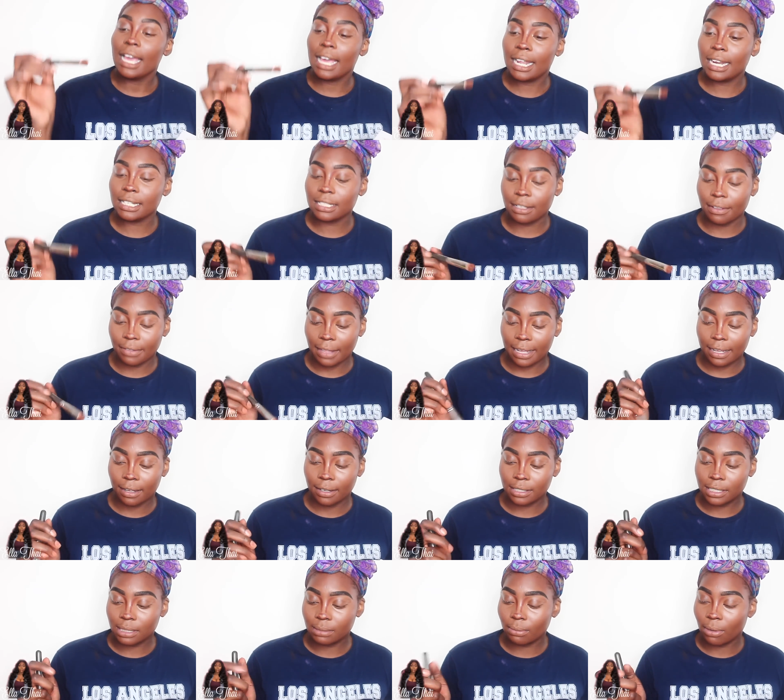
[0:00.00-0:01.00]
It is like
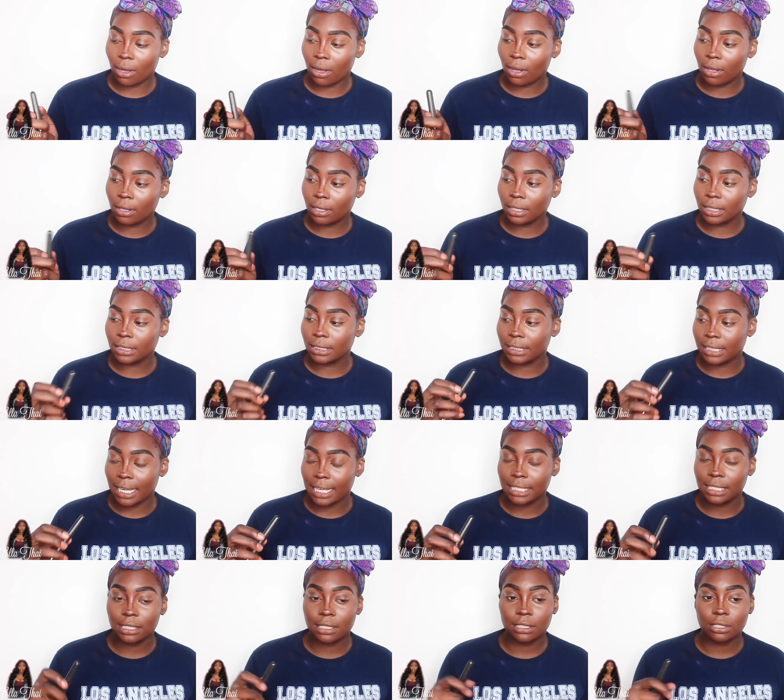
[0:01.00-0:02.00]
a small,
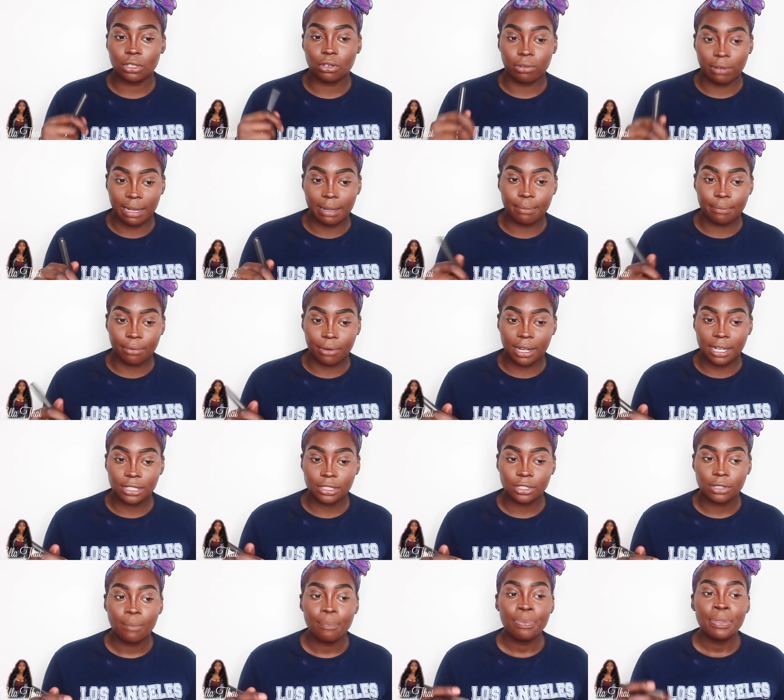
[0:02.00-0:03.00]
dense cream
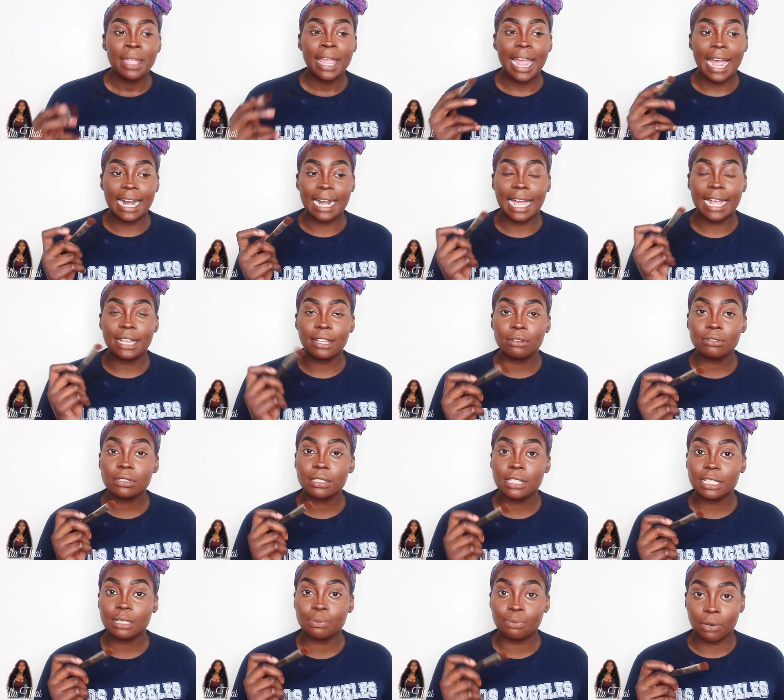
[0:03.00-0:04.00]
brush. And I use
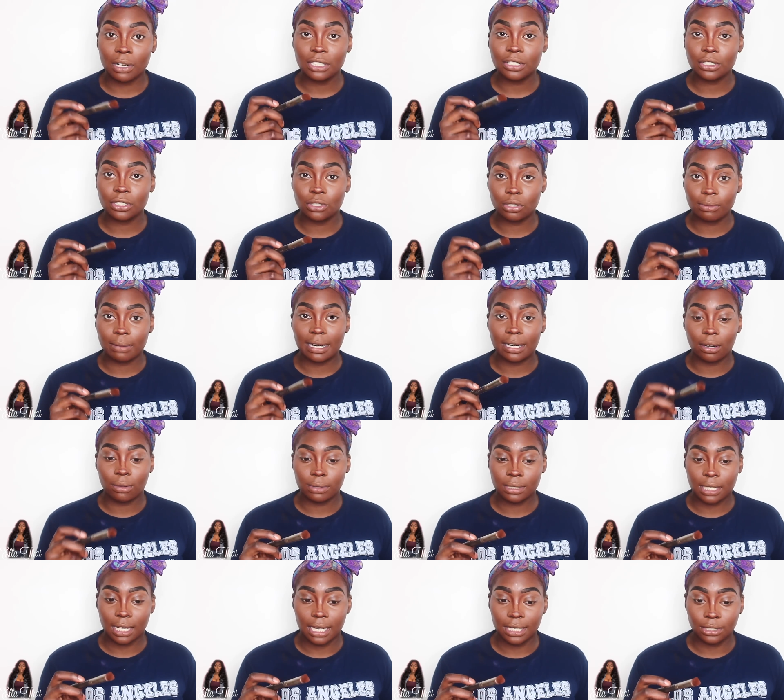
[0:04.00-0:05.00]
this brush to do my
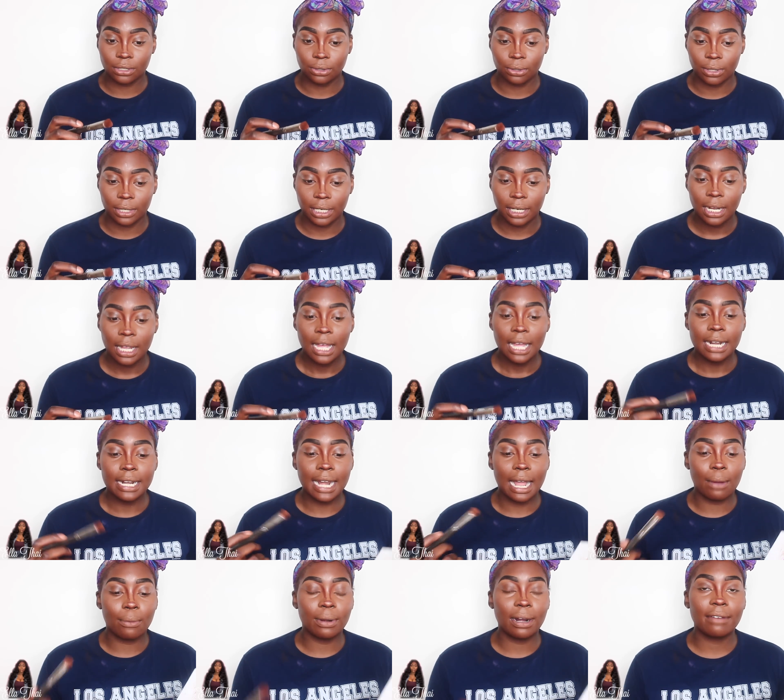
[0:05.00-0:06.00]
nose contour.
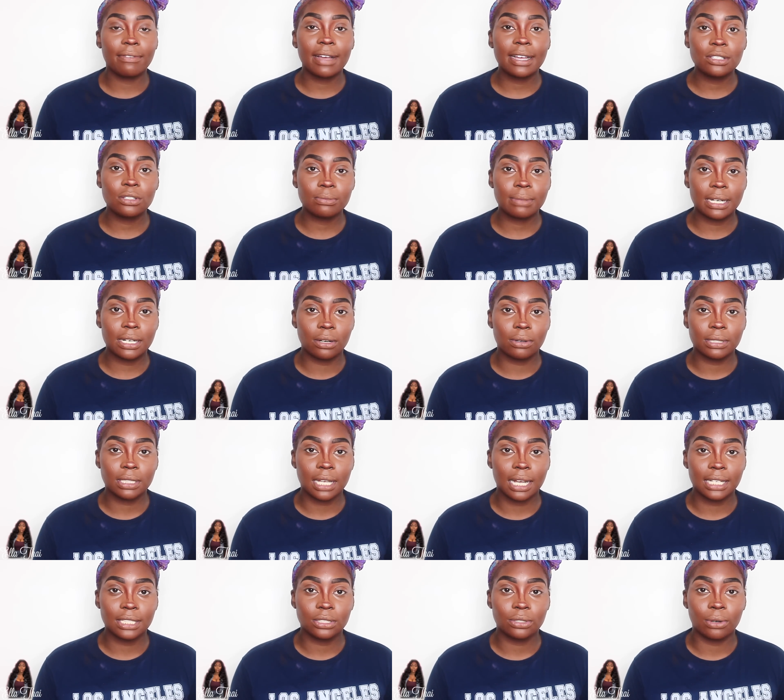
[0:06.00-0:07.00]
Now, whenever I do my nose
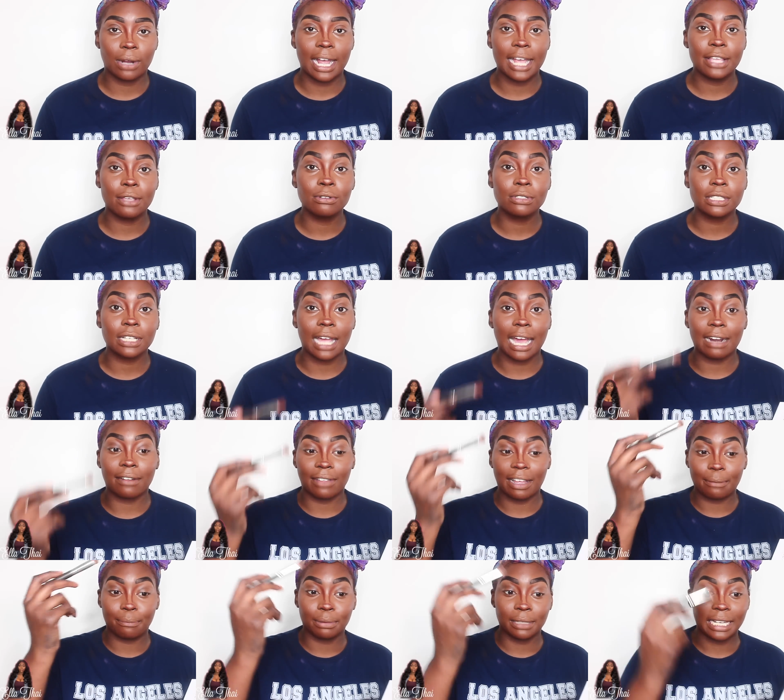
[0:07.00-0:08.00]
contour, I used to kind
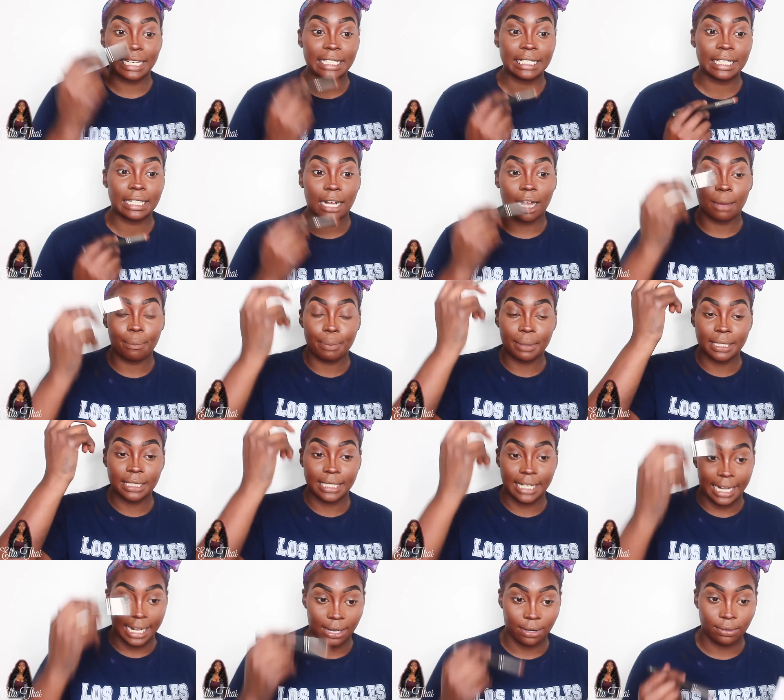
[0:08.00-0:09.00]
of like blend it up and
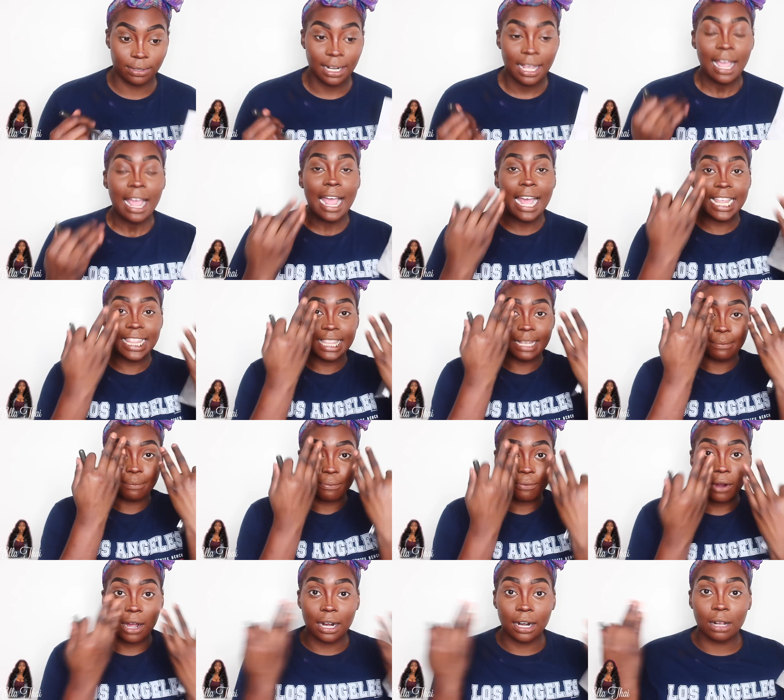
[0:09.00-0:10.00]
down, and
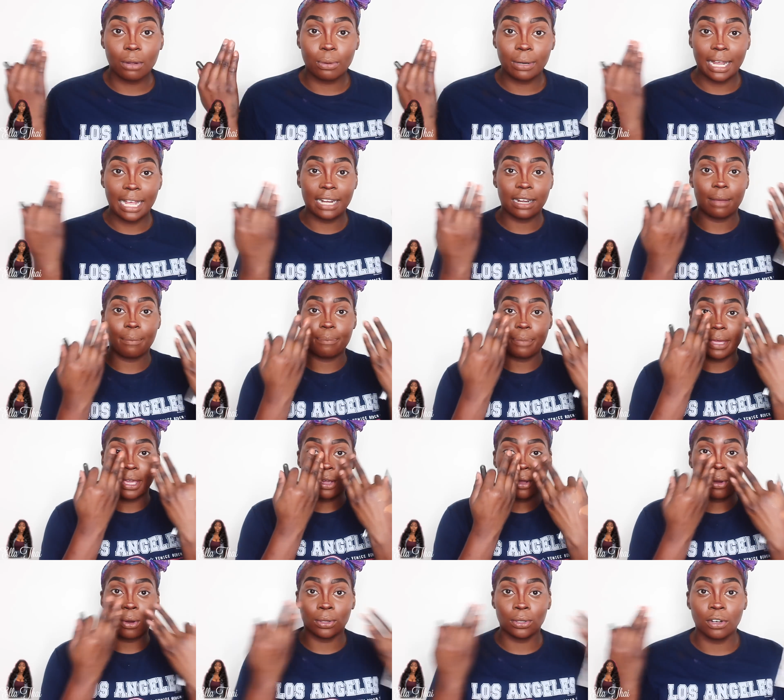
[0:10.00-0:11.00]
then product would end up
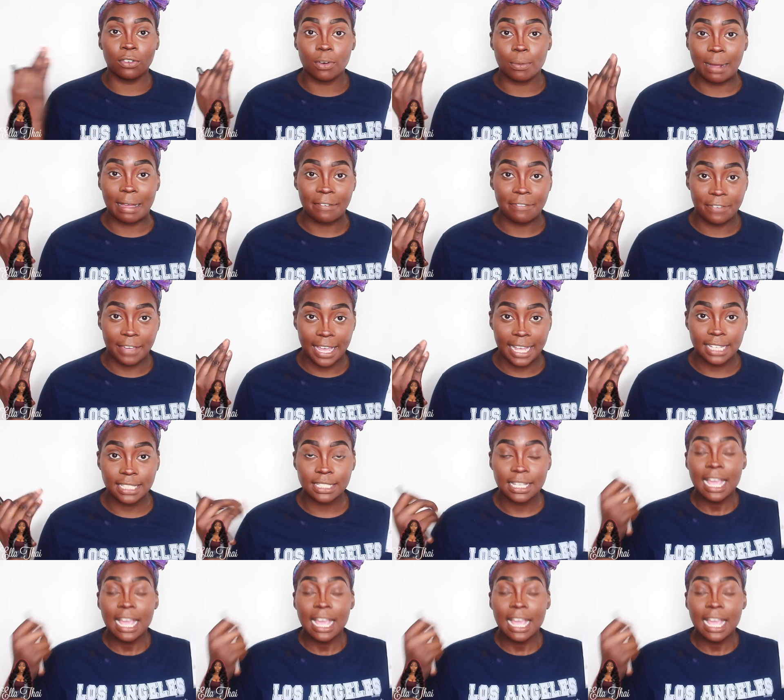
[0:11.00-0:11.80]
being all over my face.